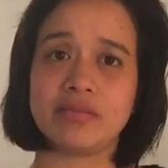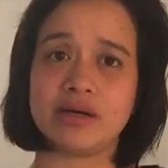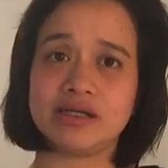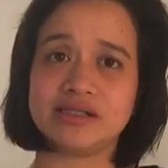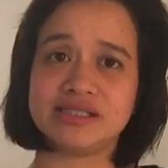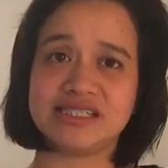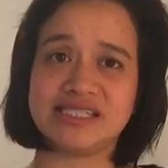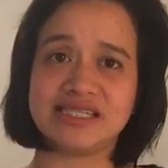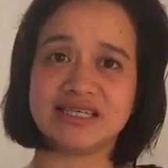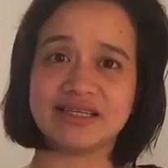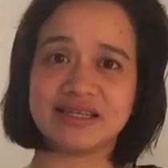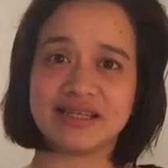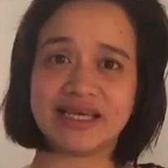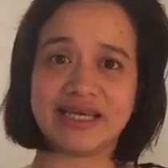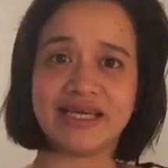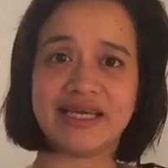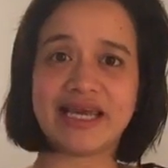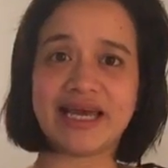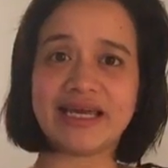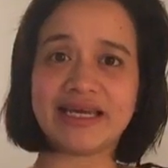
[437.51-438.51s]
until they
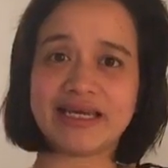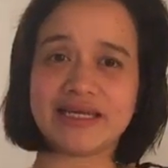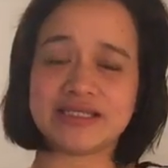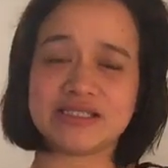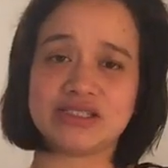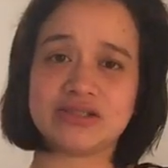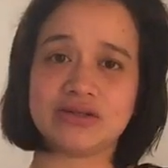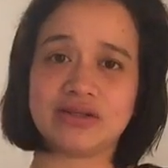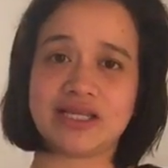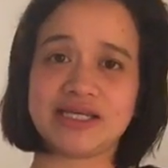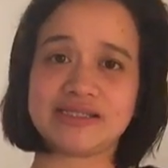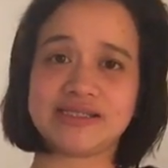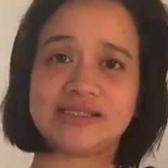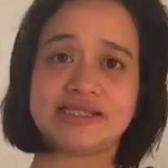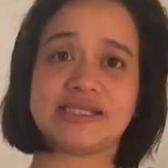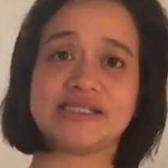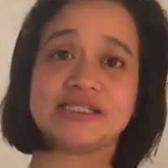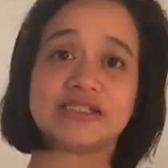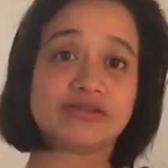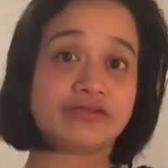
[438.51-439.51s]
get into that
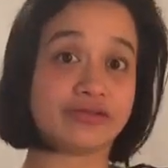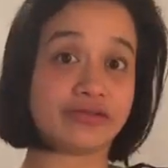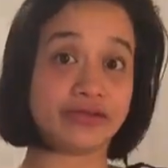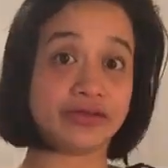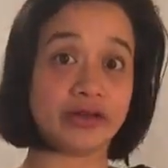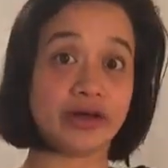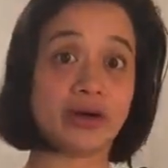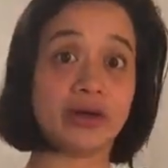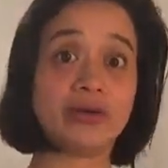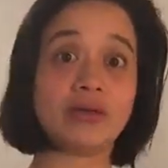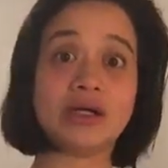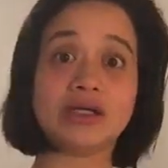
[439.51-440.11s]
sense of flow,